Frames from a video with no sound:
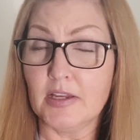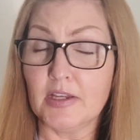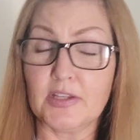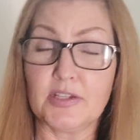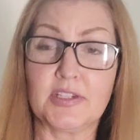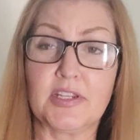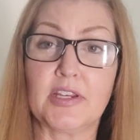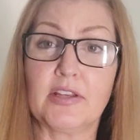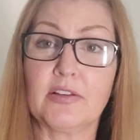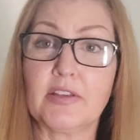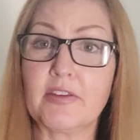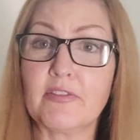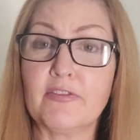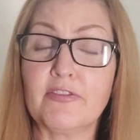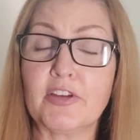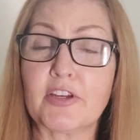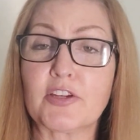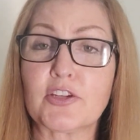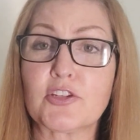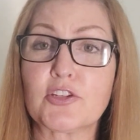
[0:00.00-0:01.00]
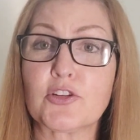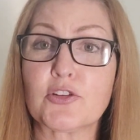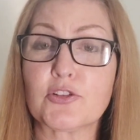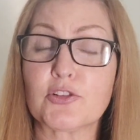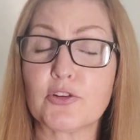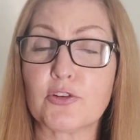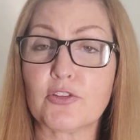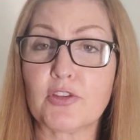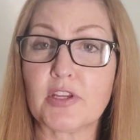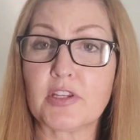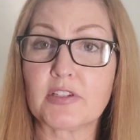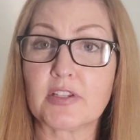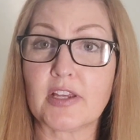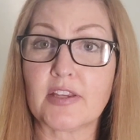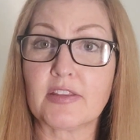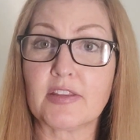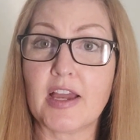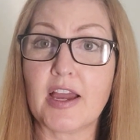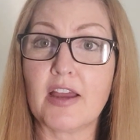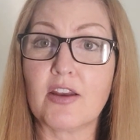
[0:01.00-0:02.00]
ceiling fixtures or things
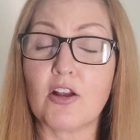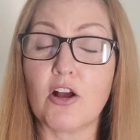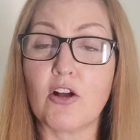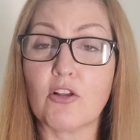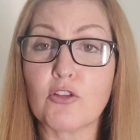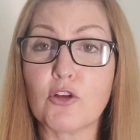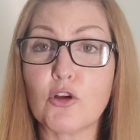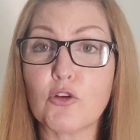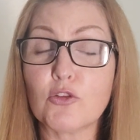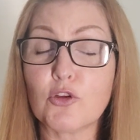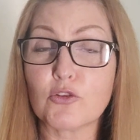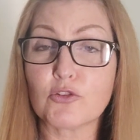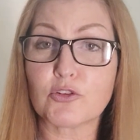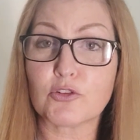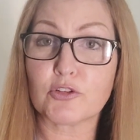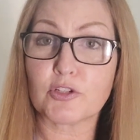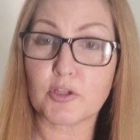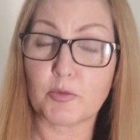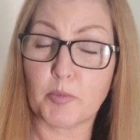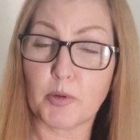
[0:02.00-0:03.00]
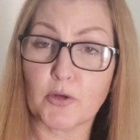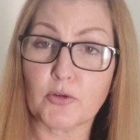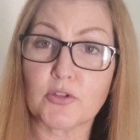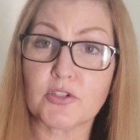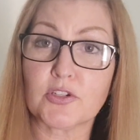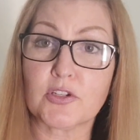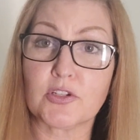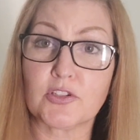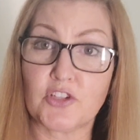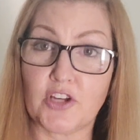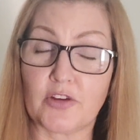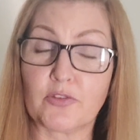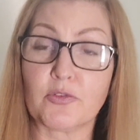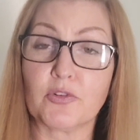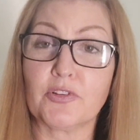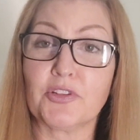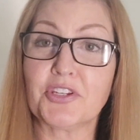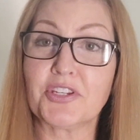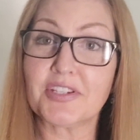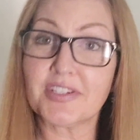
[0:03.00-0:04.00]
like that, although those are supposed to
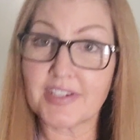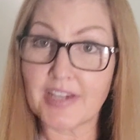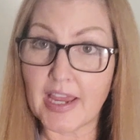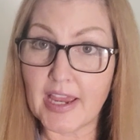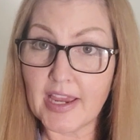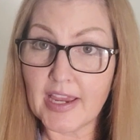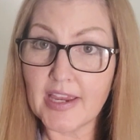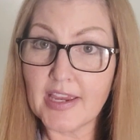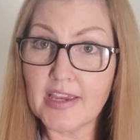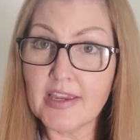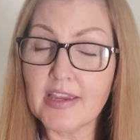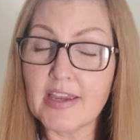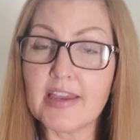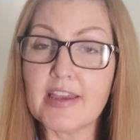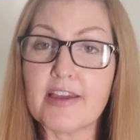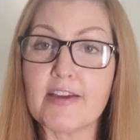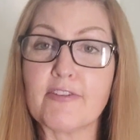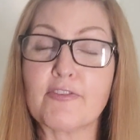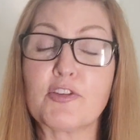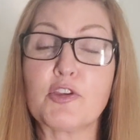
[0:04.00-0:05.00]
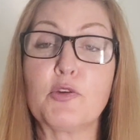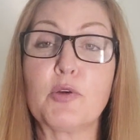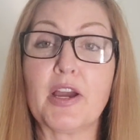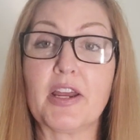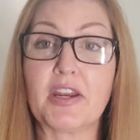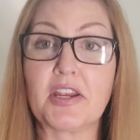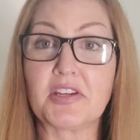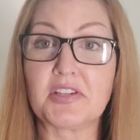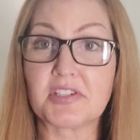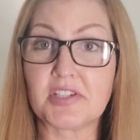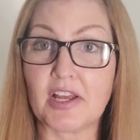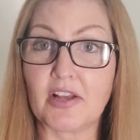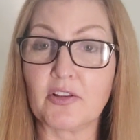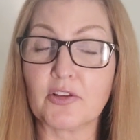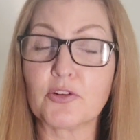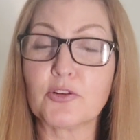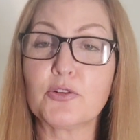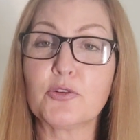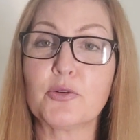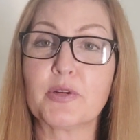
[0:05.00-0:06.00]
generally stay. If you had a
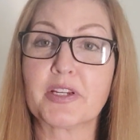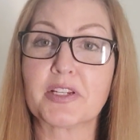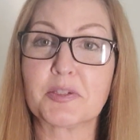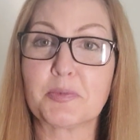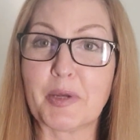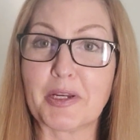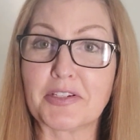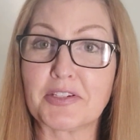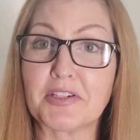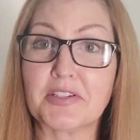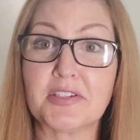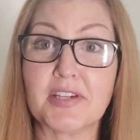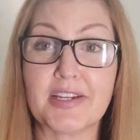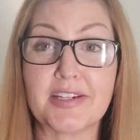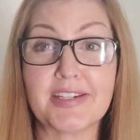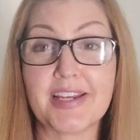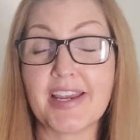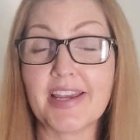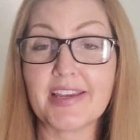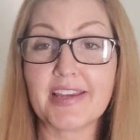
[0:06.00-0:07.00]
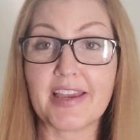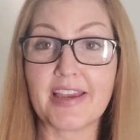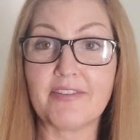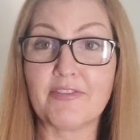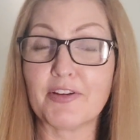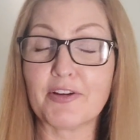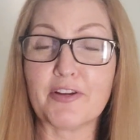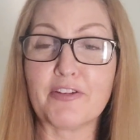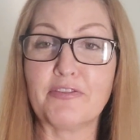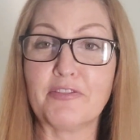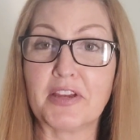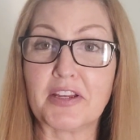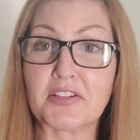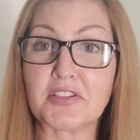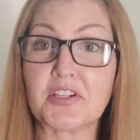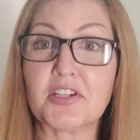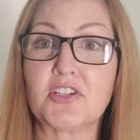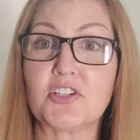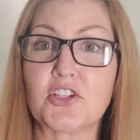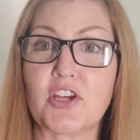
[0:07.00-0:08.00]
seller who expected to take a very
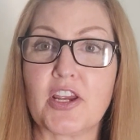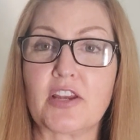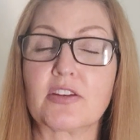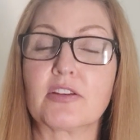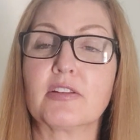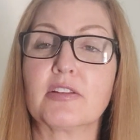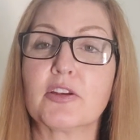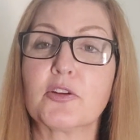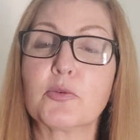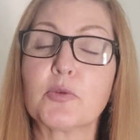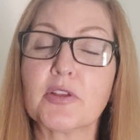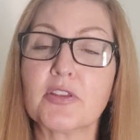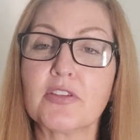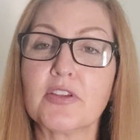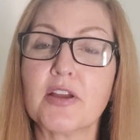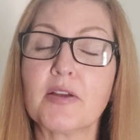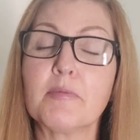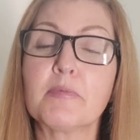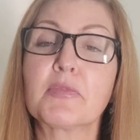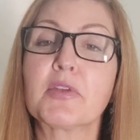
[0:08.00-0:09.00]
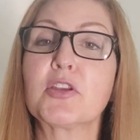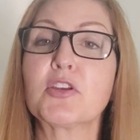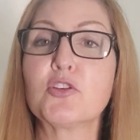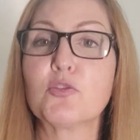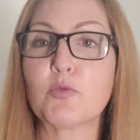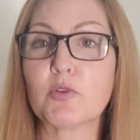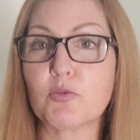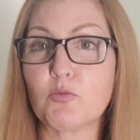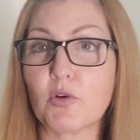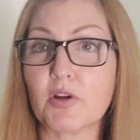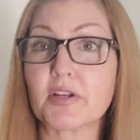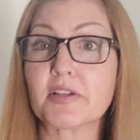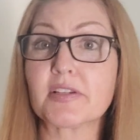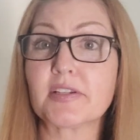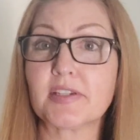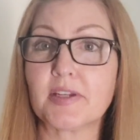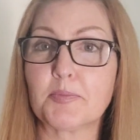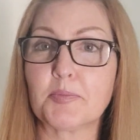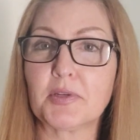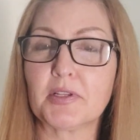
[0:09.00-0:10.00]
fancy chandelier with them, then you would want to
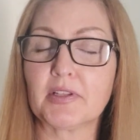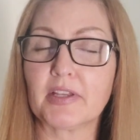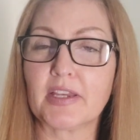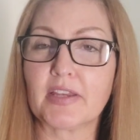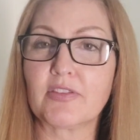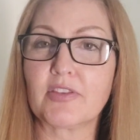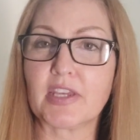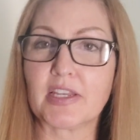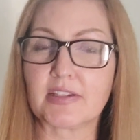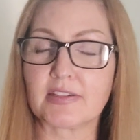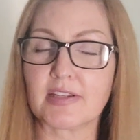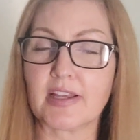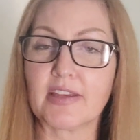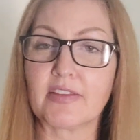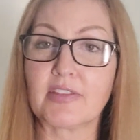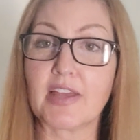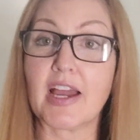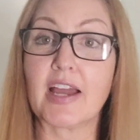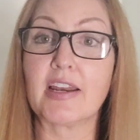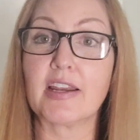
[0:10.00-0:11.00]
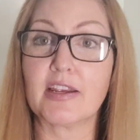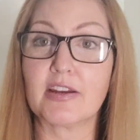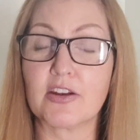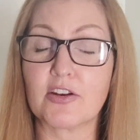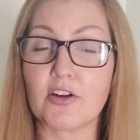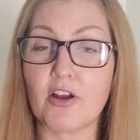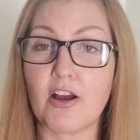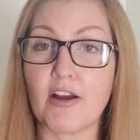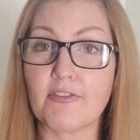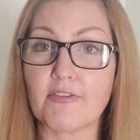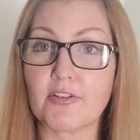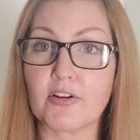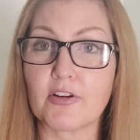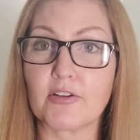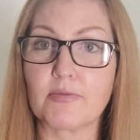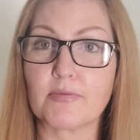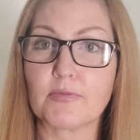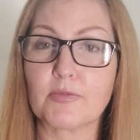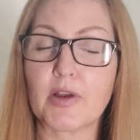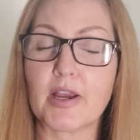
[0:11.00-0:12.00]
stipulate things like that in an offer,
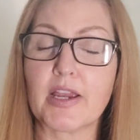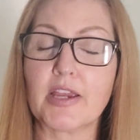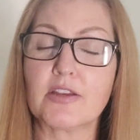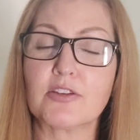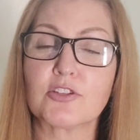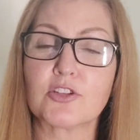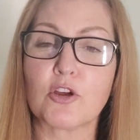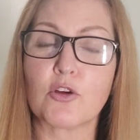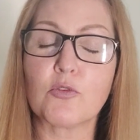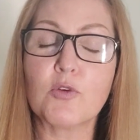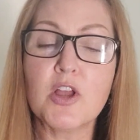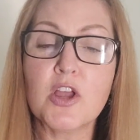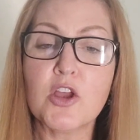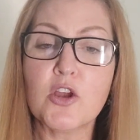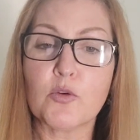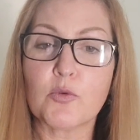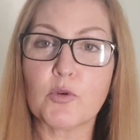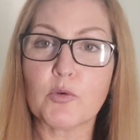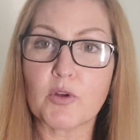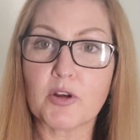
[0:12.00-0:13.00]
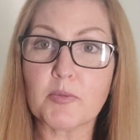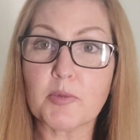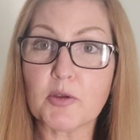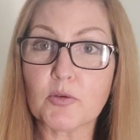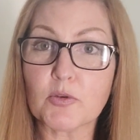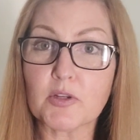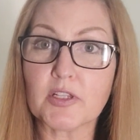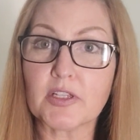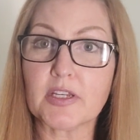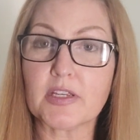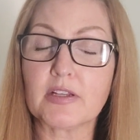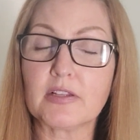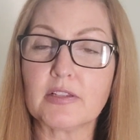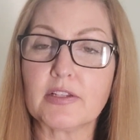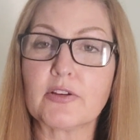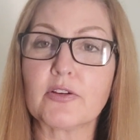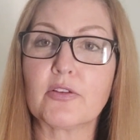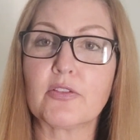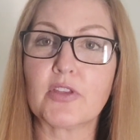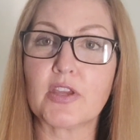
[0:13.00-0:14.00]
right? So we want to be really
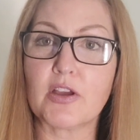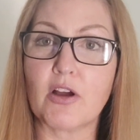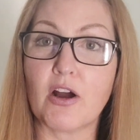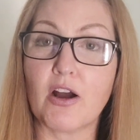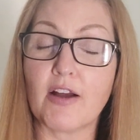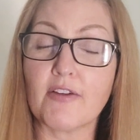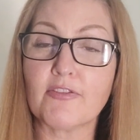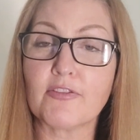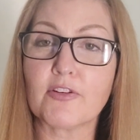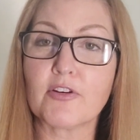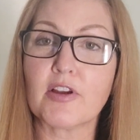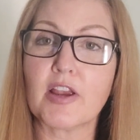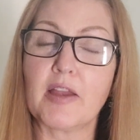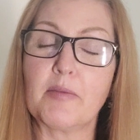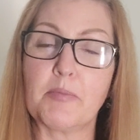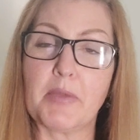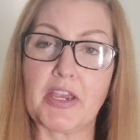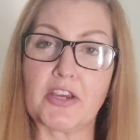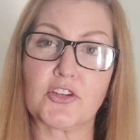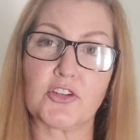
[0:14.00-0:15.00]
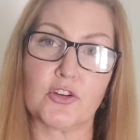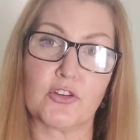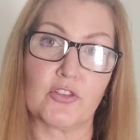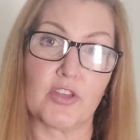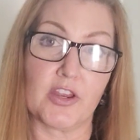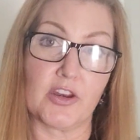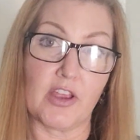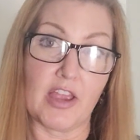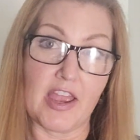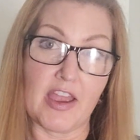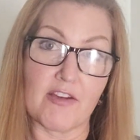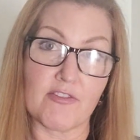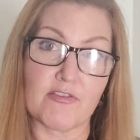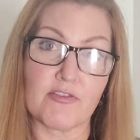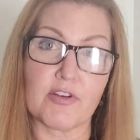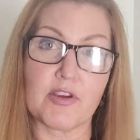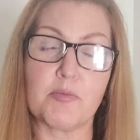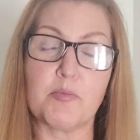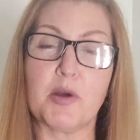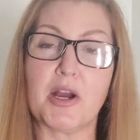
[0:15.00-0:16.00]
clear in the offer and make sure that
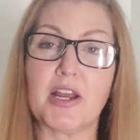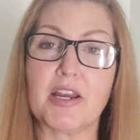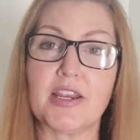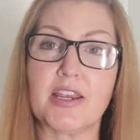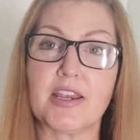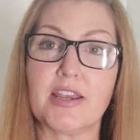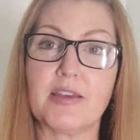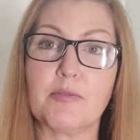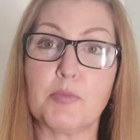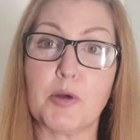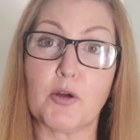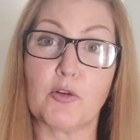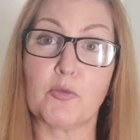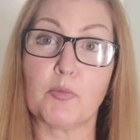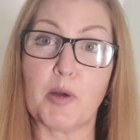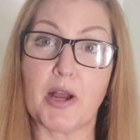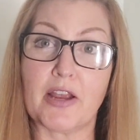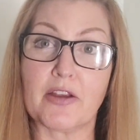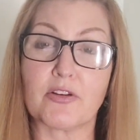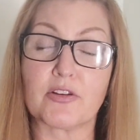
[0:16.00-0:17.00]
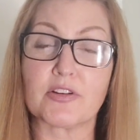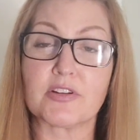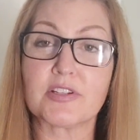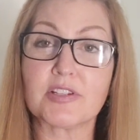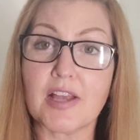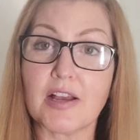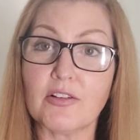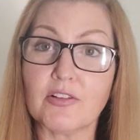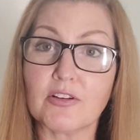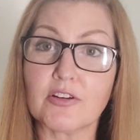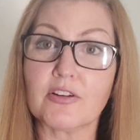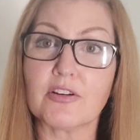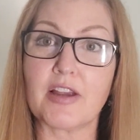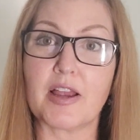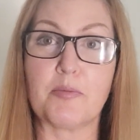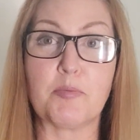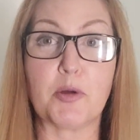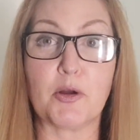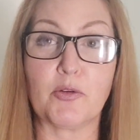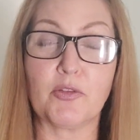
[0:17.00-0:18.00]
everybody, both buyer and seller
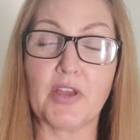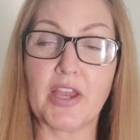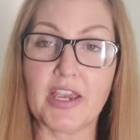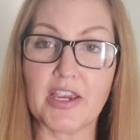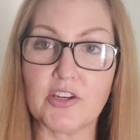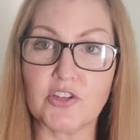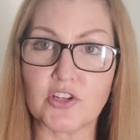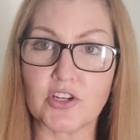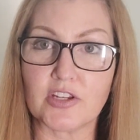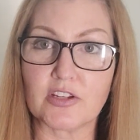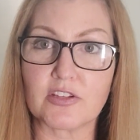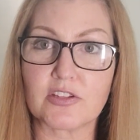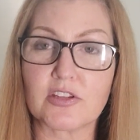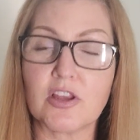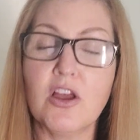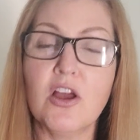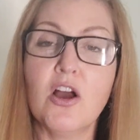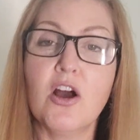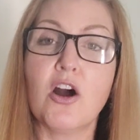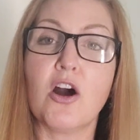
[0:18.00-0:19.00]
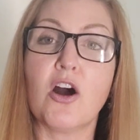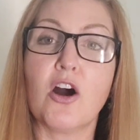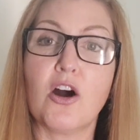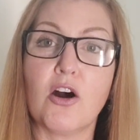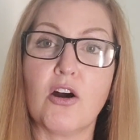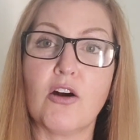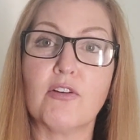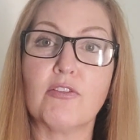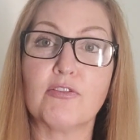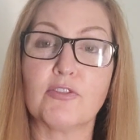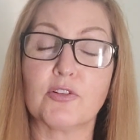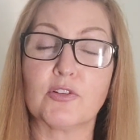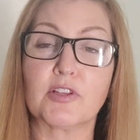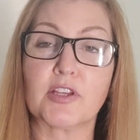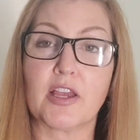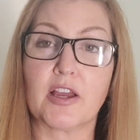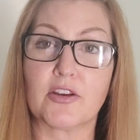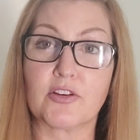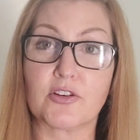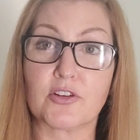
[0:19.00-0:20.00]
and both agents, all
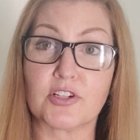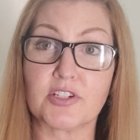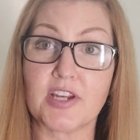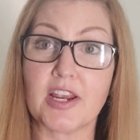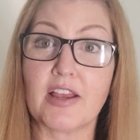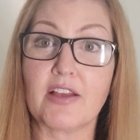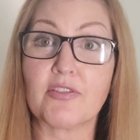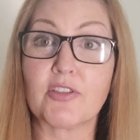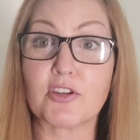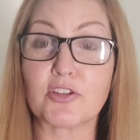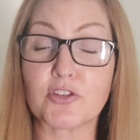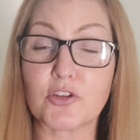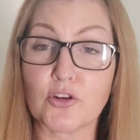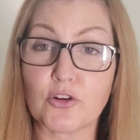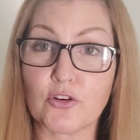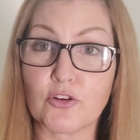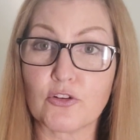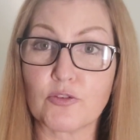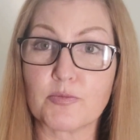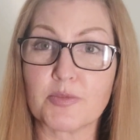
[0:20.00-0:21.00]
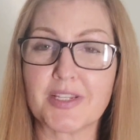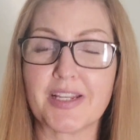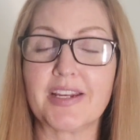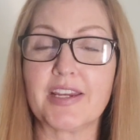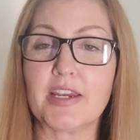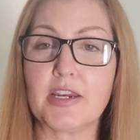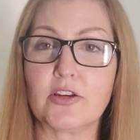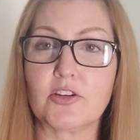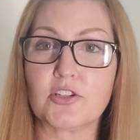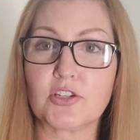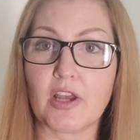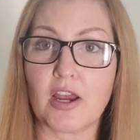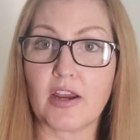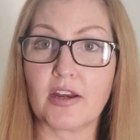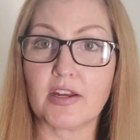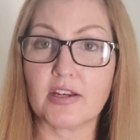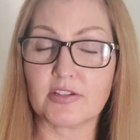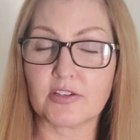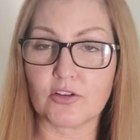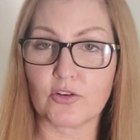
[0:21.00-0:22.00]
fully understand the terms that each
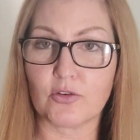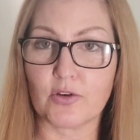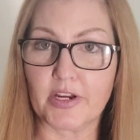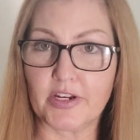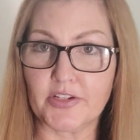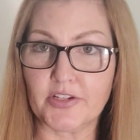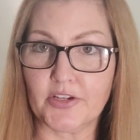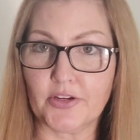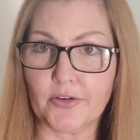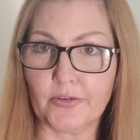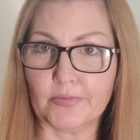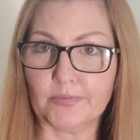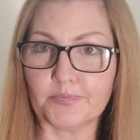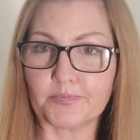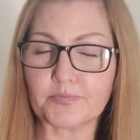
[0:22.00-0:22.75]
side has agreed to.